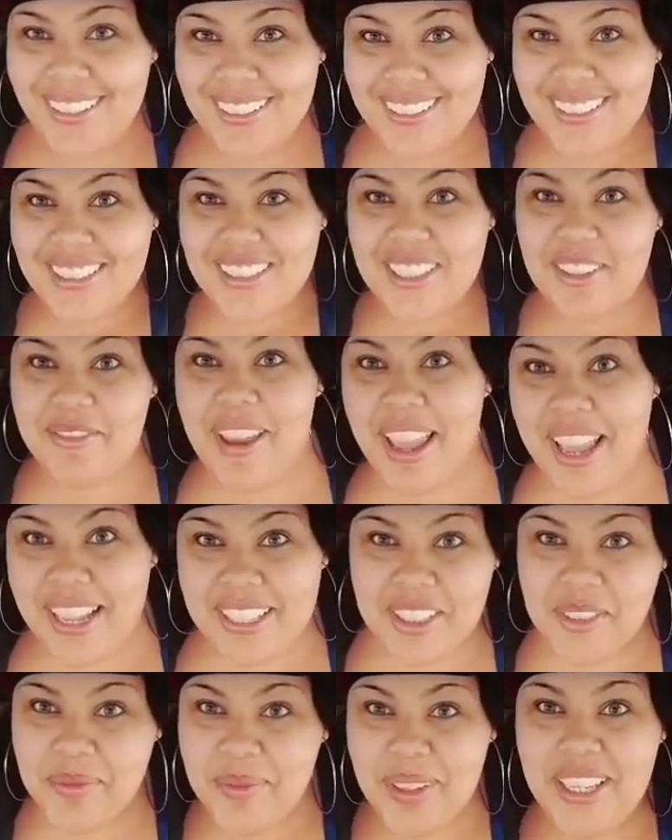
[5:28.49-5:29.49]
just
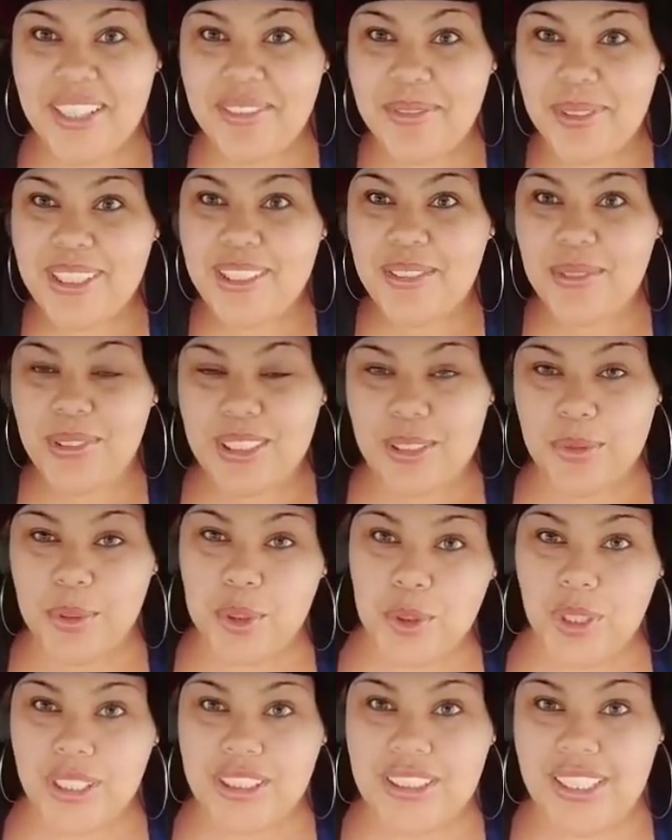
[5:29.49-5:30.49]
imagine me with some
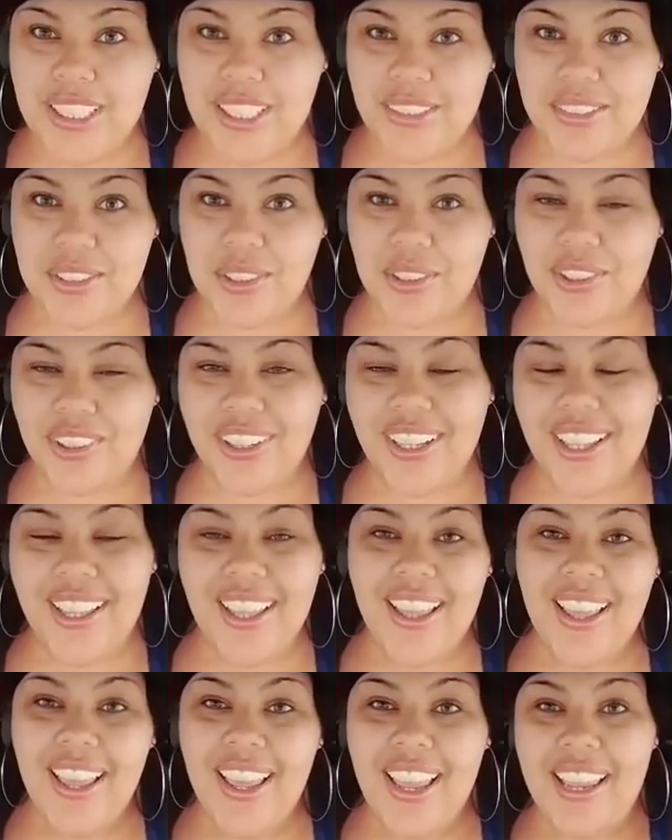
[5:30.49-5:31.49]
short sleeves on.
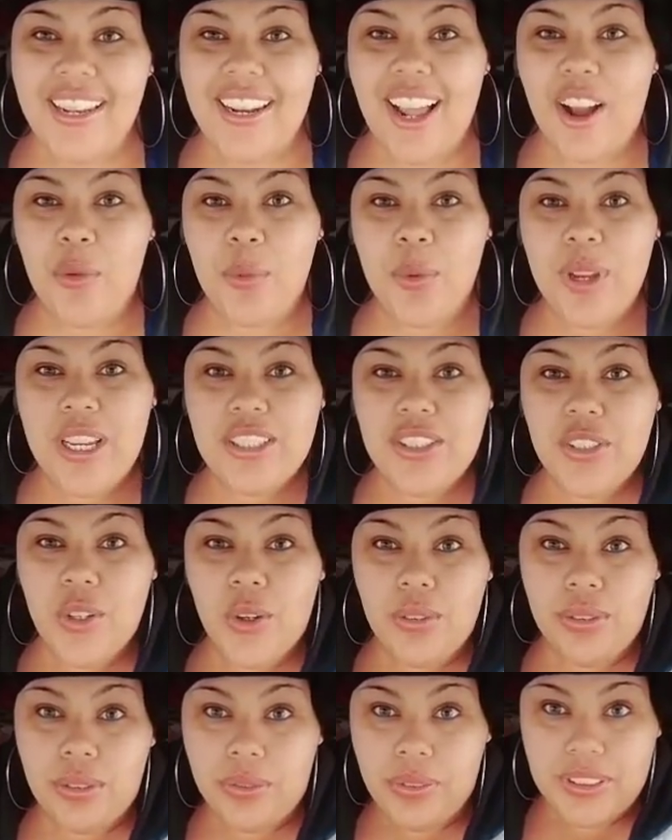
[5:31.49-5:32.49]
And I reached
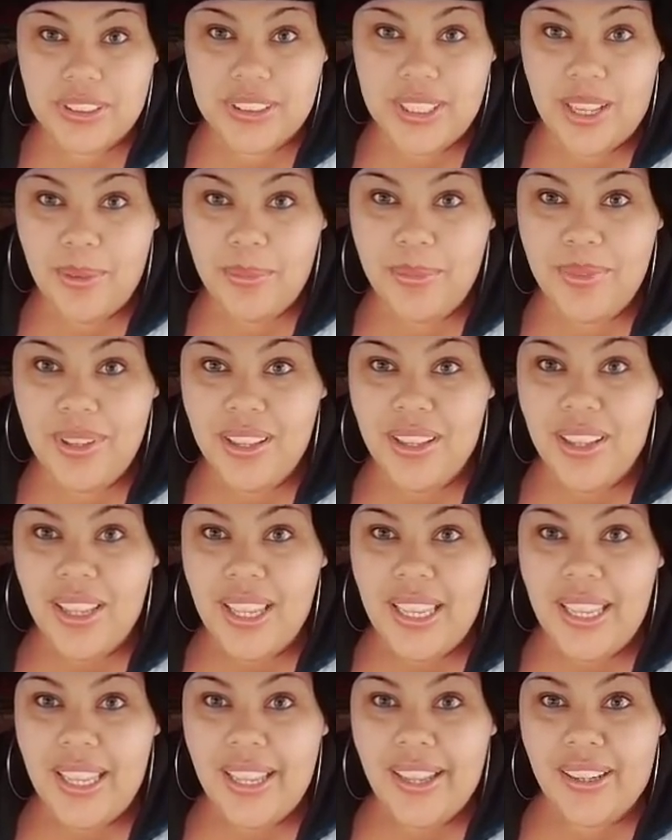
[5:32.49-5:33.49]
over for something,
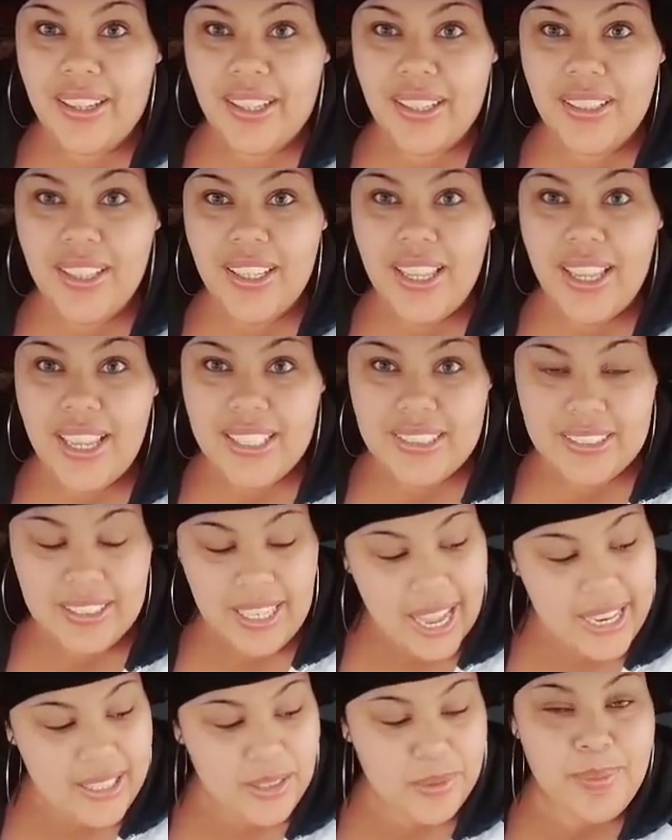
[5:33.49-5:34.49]
and as
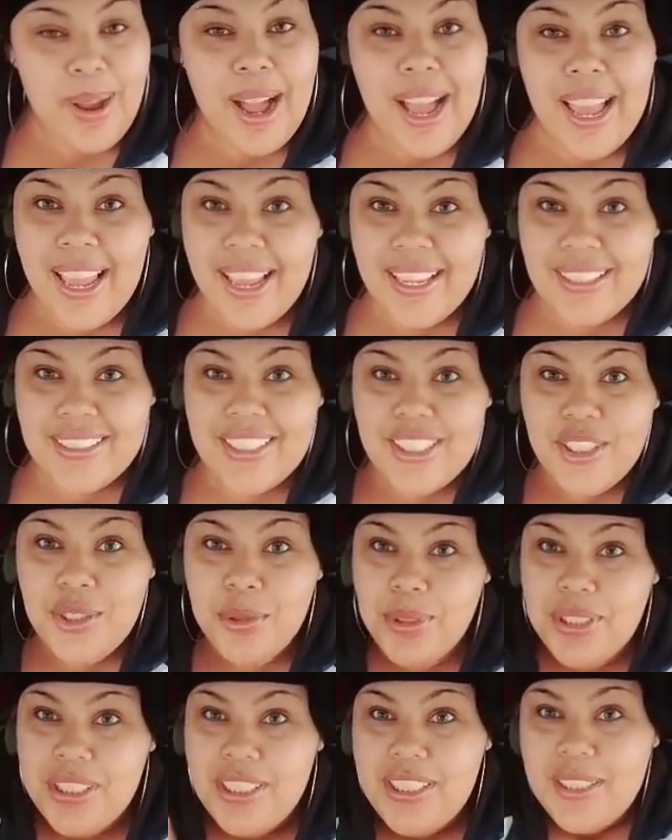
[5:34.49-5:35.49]
light as my ass is,
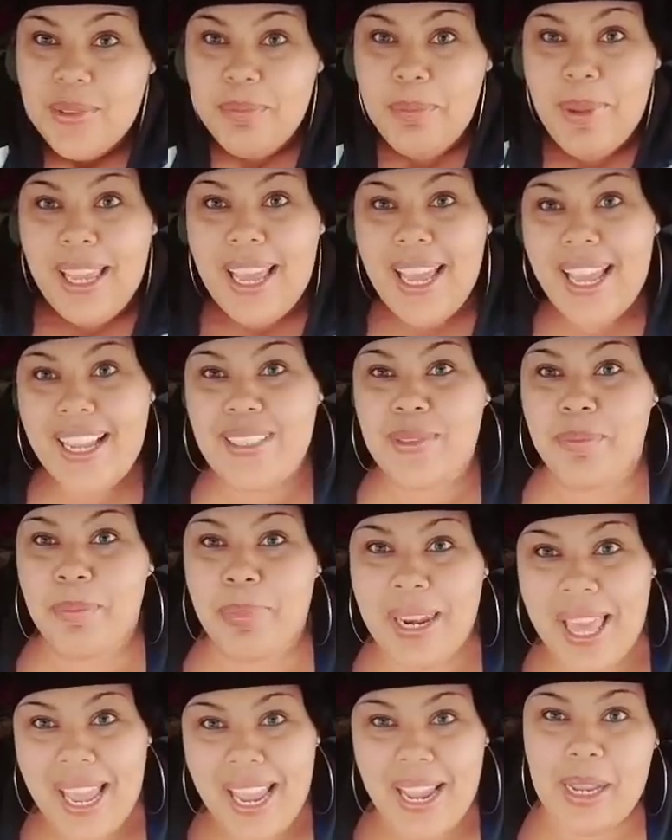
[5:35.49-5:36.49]
you see this big ass
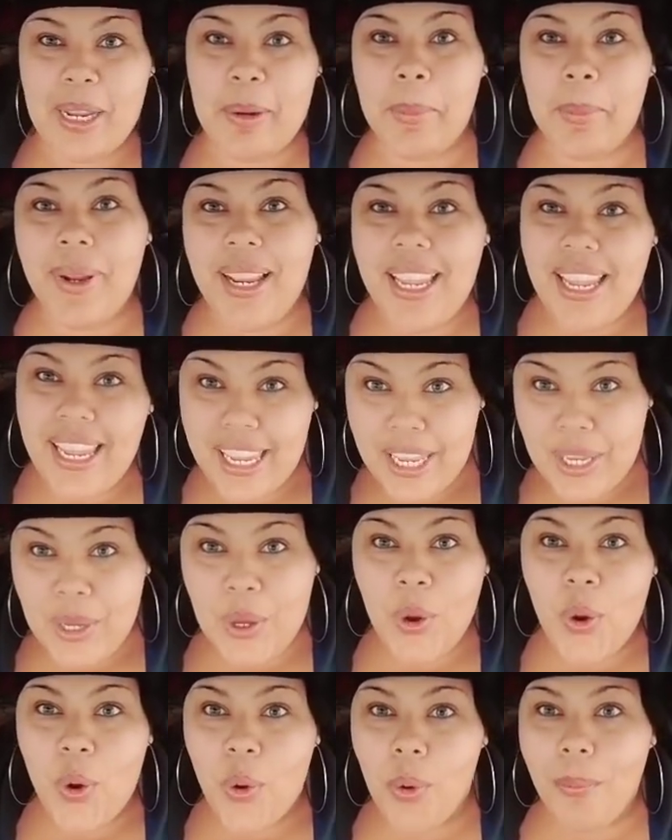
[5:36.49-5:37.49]
black ink
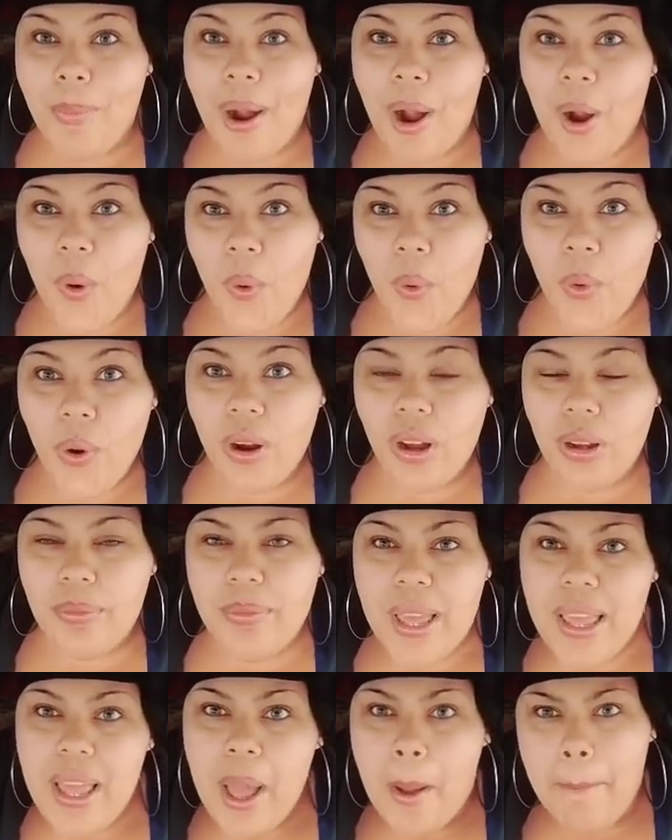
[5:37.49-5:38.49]
on my arm.
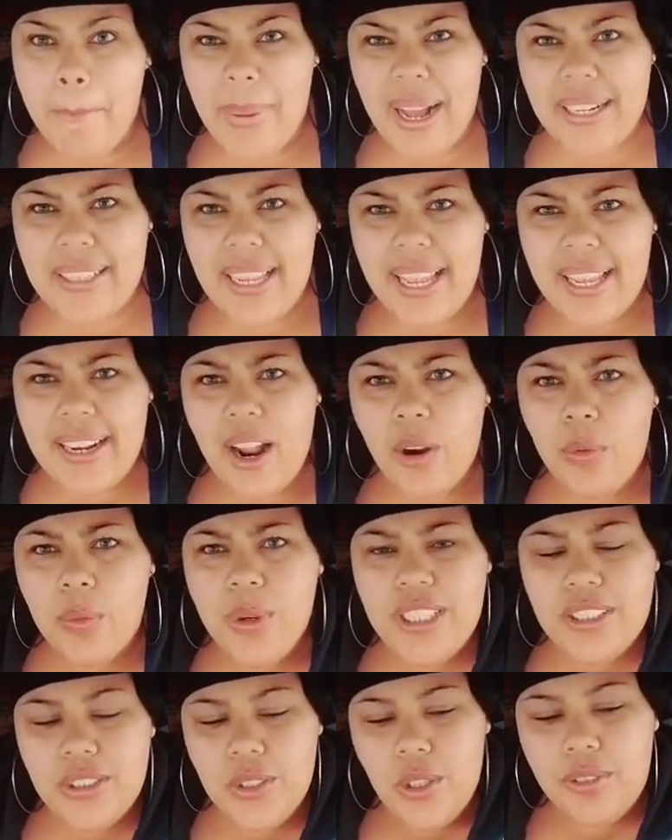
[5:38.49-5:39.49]
My dad, I
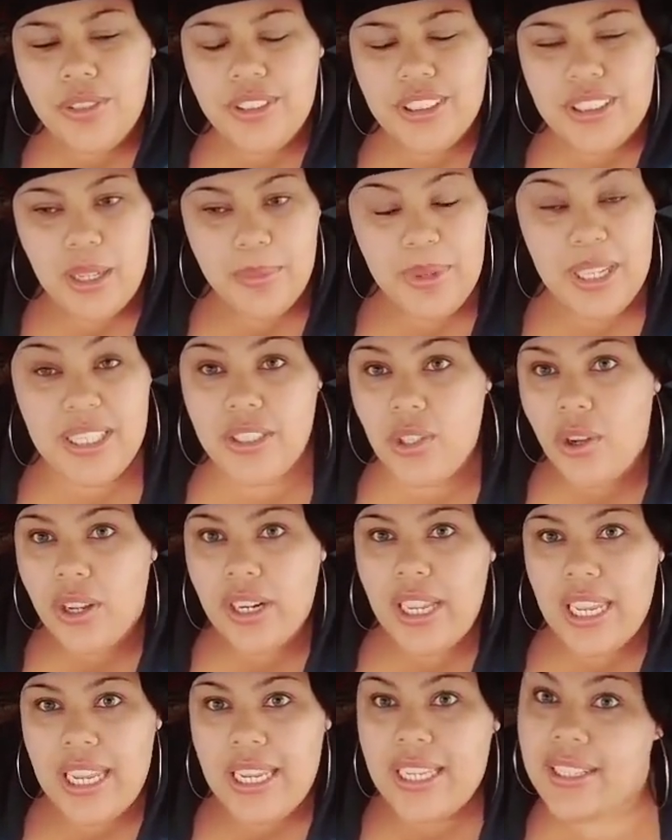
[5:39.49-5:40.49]
reached over for something, he saw
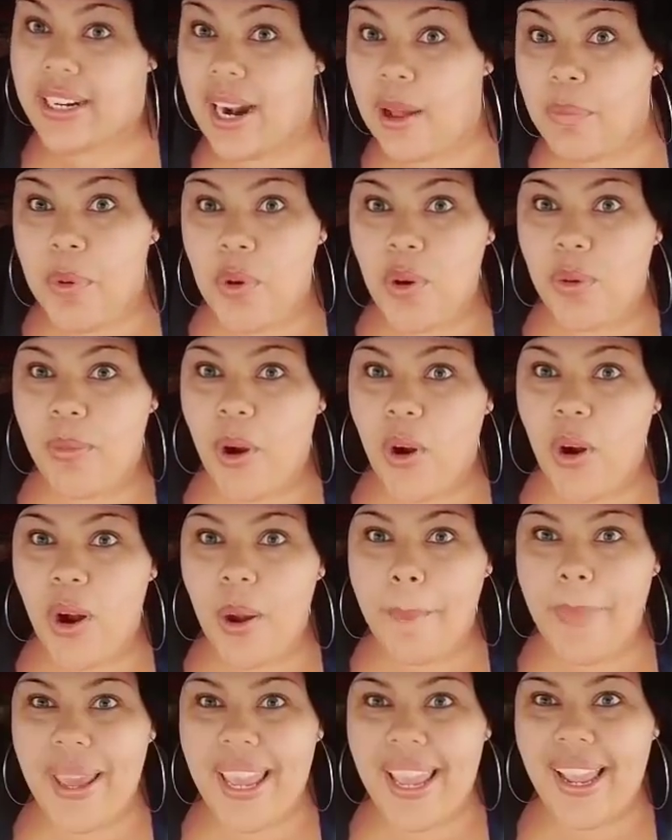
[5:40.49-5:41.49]
the ink, and then I pulled my
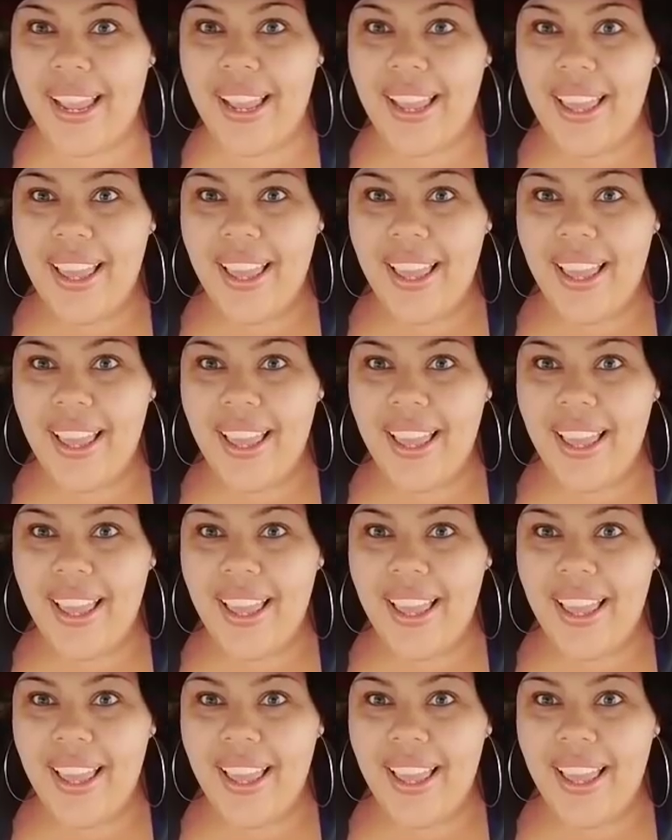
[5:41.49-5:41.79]
arm back.